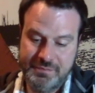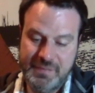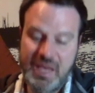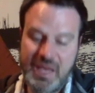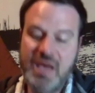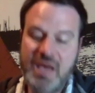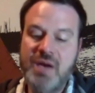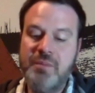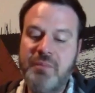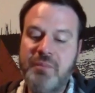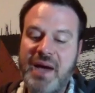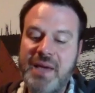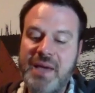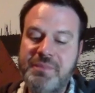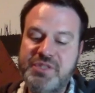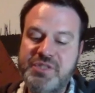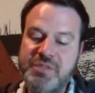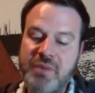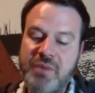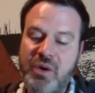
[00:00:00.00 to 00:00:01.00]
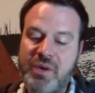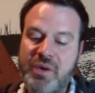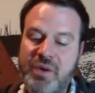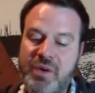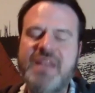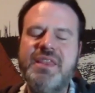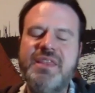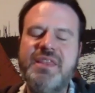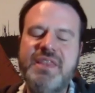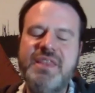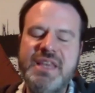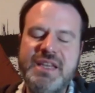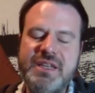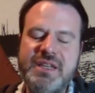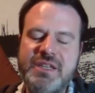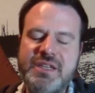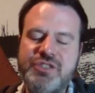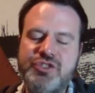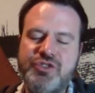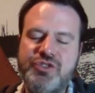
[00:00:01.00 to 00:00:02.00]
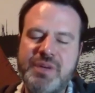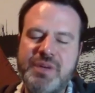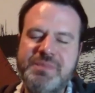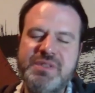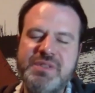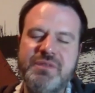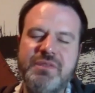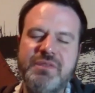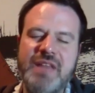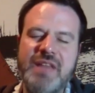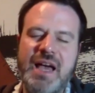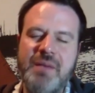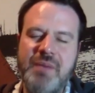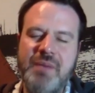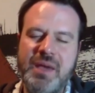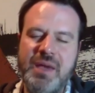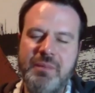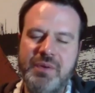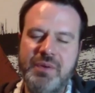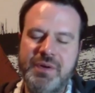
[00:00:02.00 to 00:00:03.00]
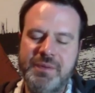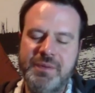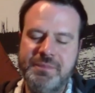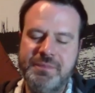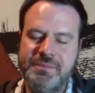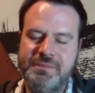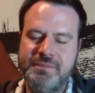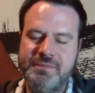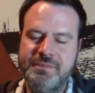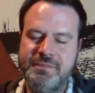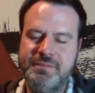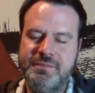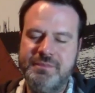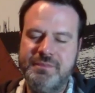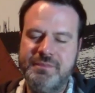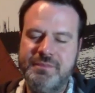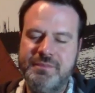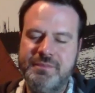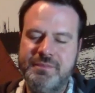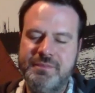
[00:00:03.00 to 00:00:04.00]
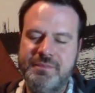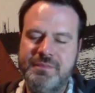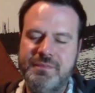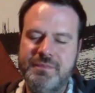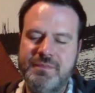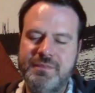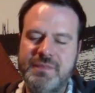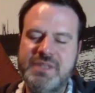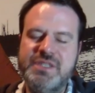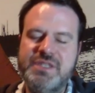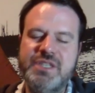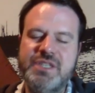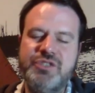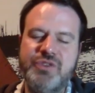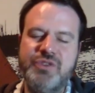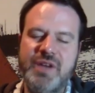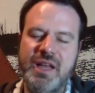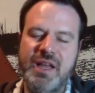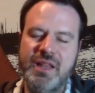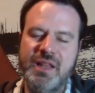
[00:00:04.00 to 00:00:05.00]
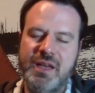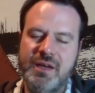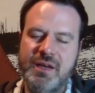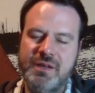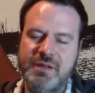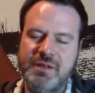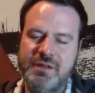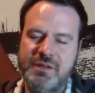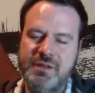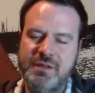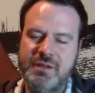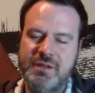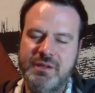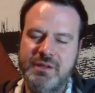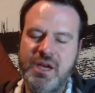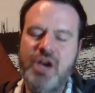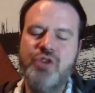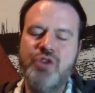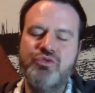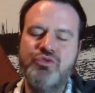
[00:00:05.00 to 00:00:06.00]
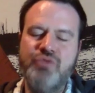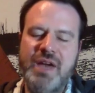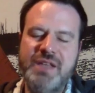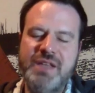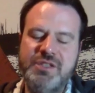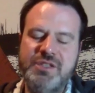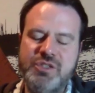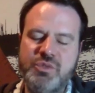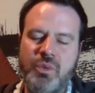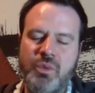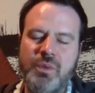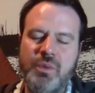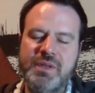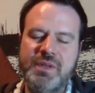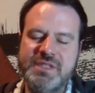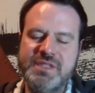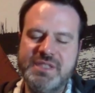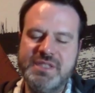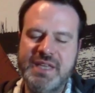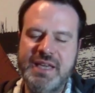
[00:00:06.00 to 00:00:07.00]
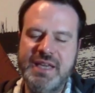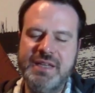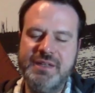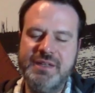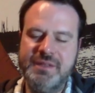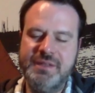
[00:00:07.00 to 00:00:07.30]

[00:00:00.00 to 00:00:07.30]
Pipe smoke in thin strips of flypaper, citronella, red swollen skin.